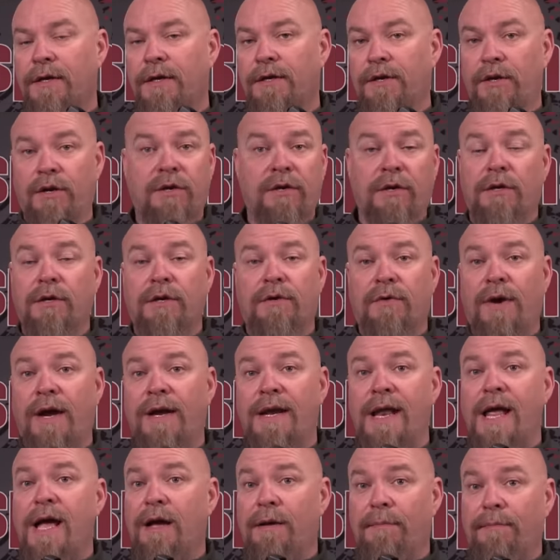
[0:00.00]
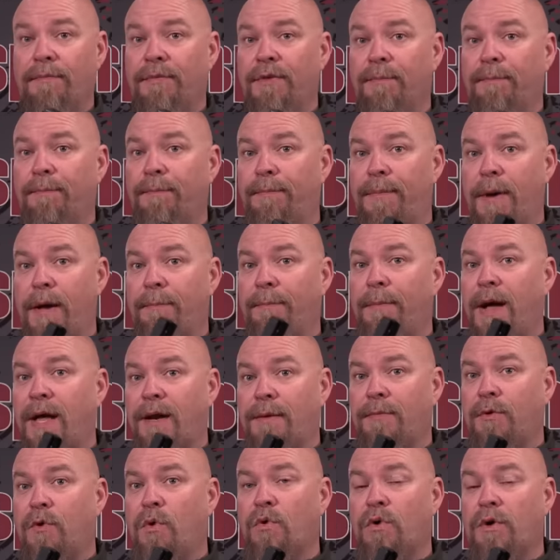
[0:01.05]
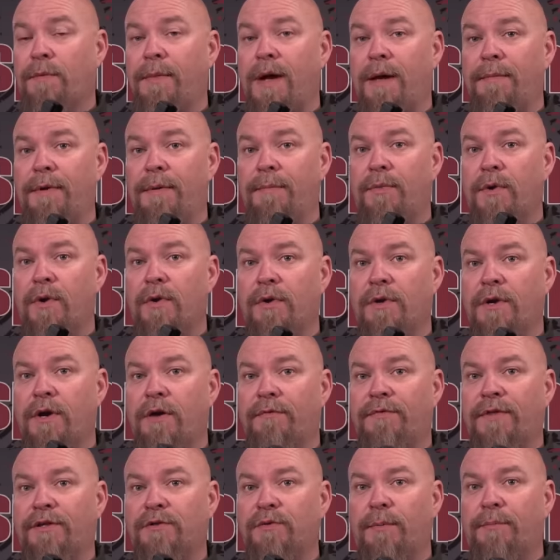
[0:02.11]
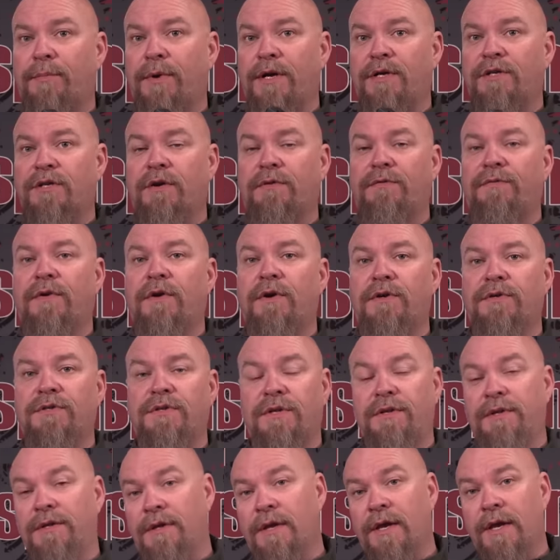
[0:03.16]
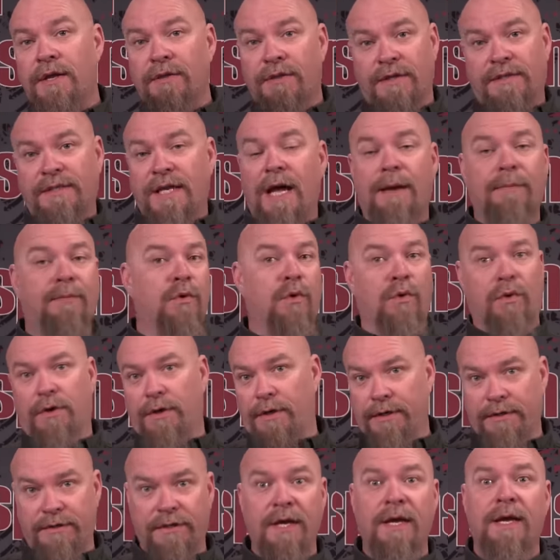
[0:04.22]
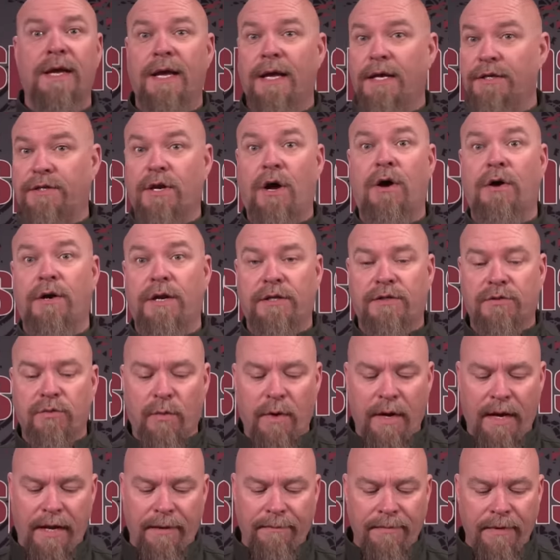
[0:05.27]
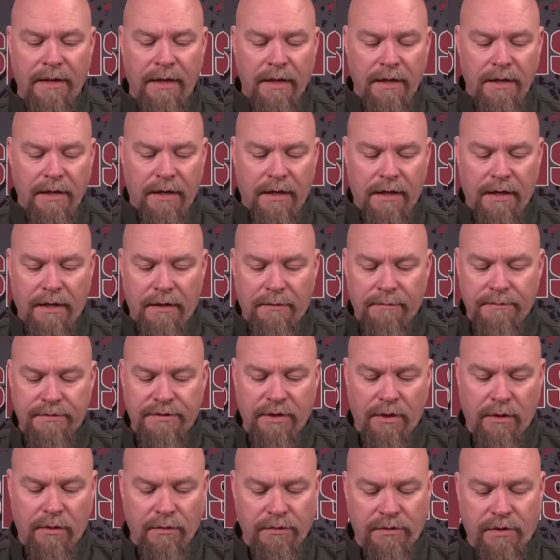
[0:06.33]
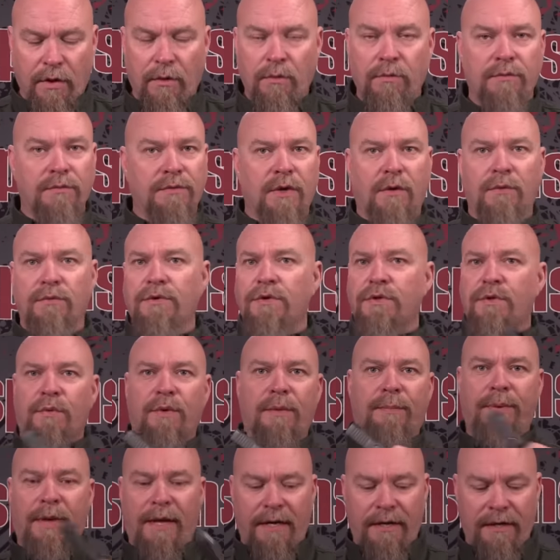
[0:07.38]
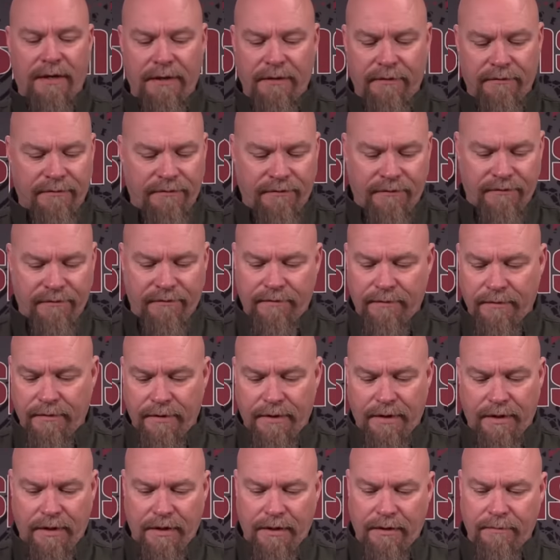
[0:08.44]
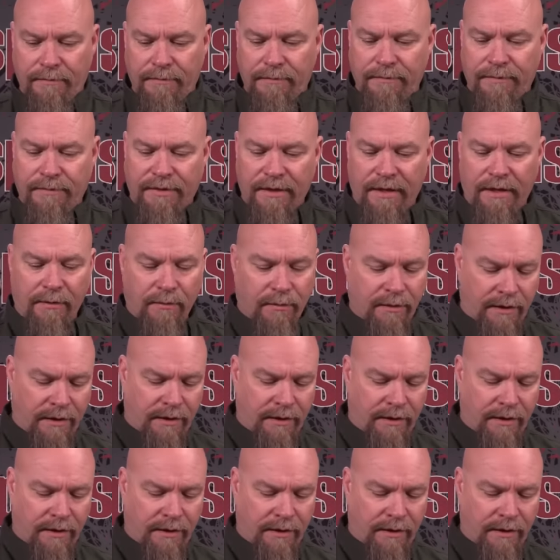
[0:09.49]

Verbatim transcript: You could look right now; the bottom corner might be broken off. That's what breaks off first, and the, the top corner is it's on its way. Um, so don't don't do the repetitive uh, thing where